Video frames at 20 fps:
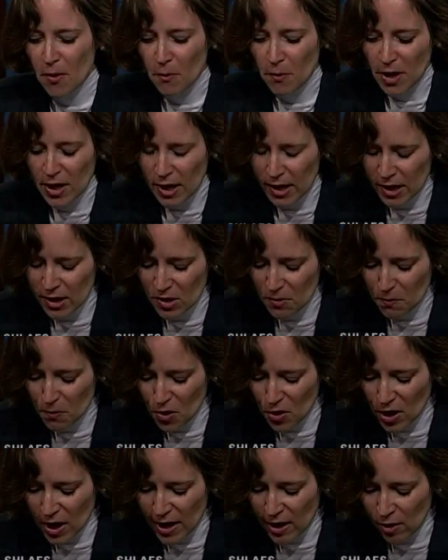But in the
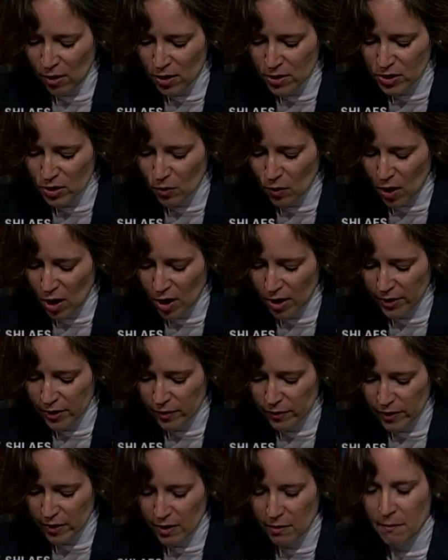book, I also
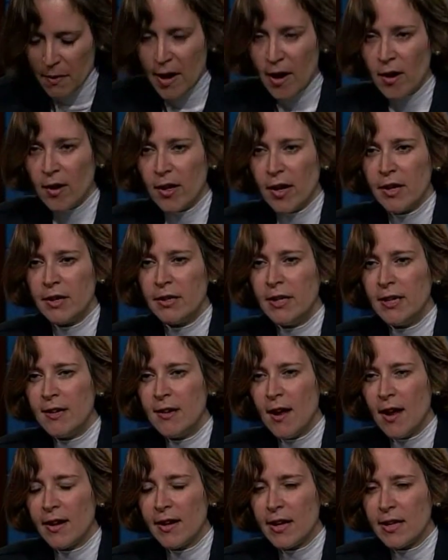argued that America need
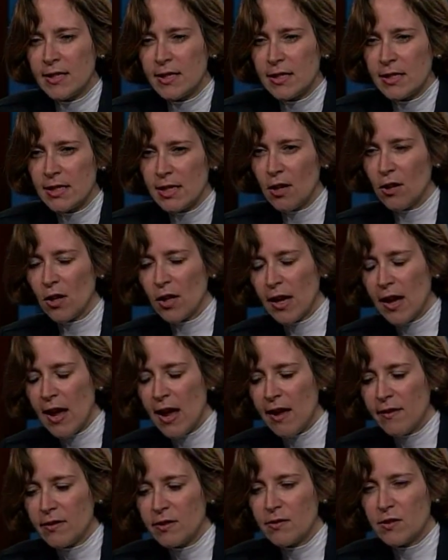not necessarily
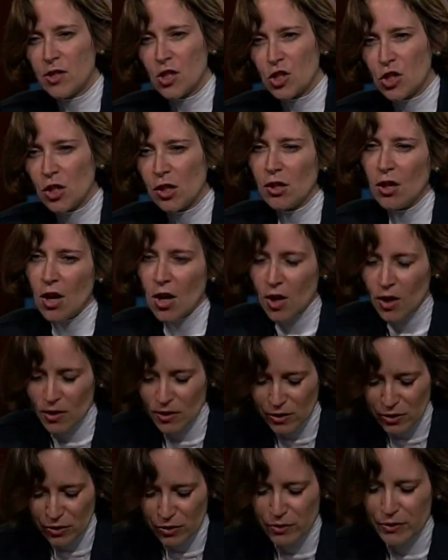had such a
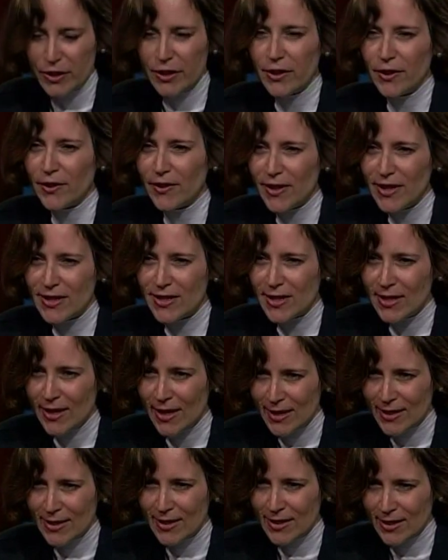large New Deal as
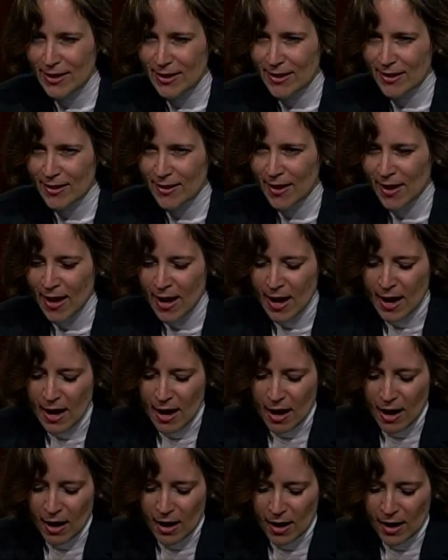it did,
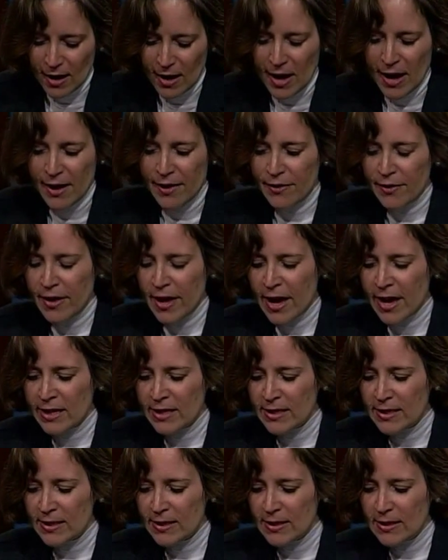and
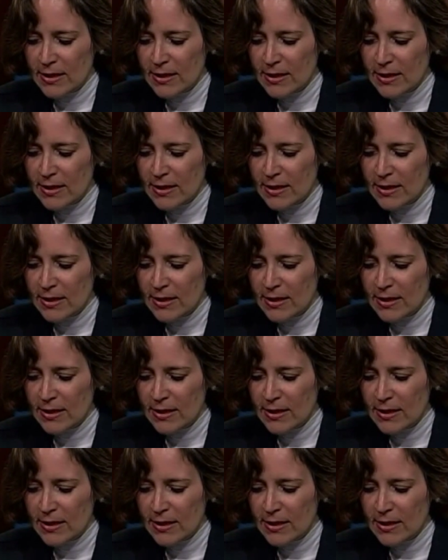that